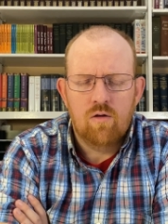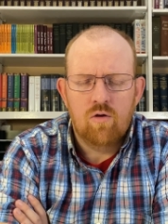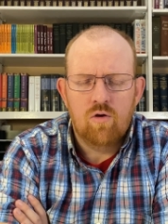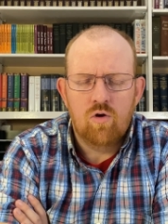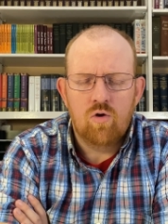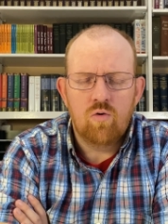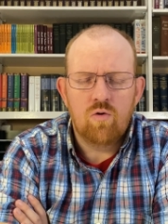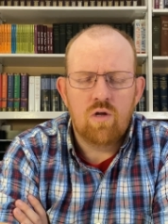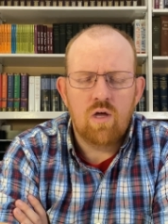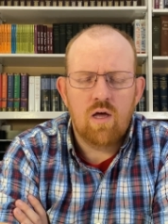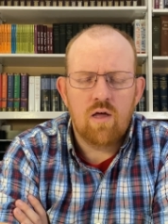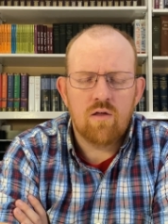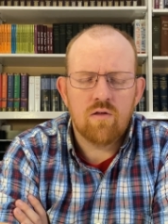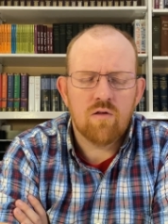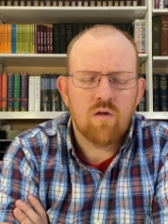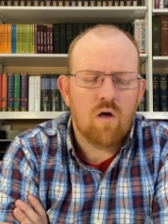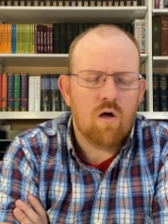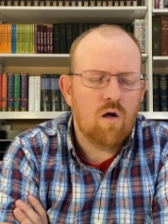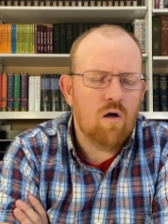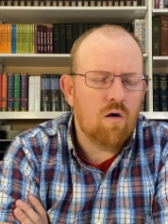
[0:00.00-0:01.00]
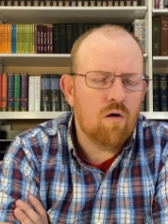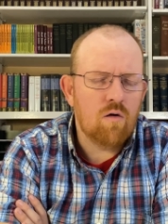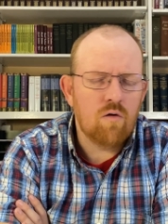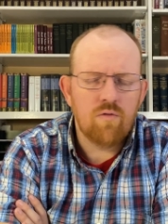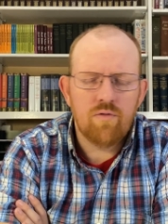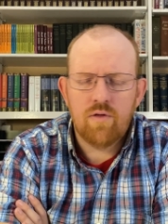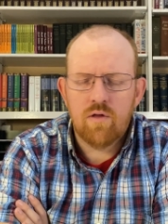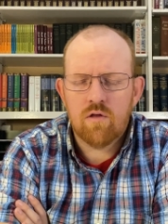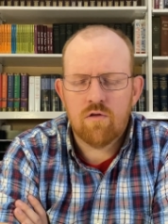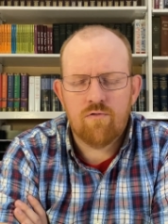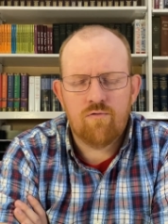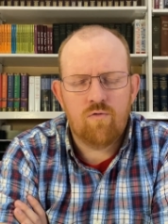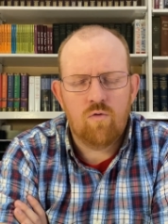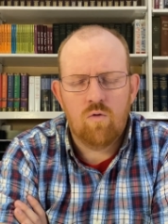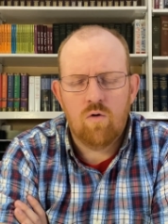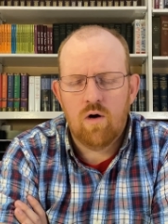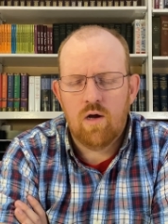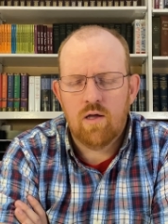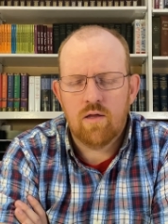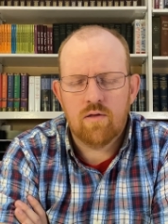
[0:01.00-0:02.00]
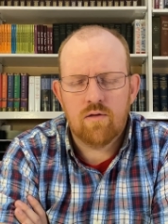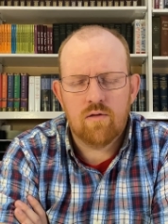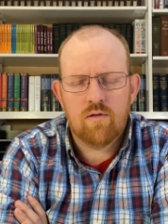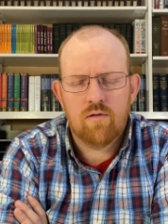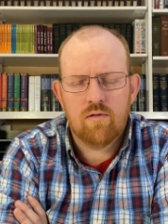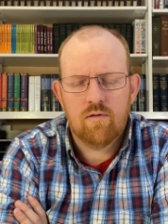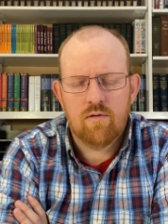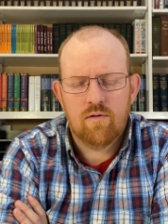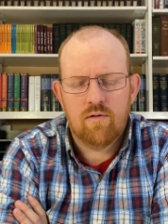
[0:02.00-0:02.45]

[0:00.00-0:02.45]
who does all this for us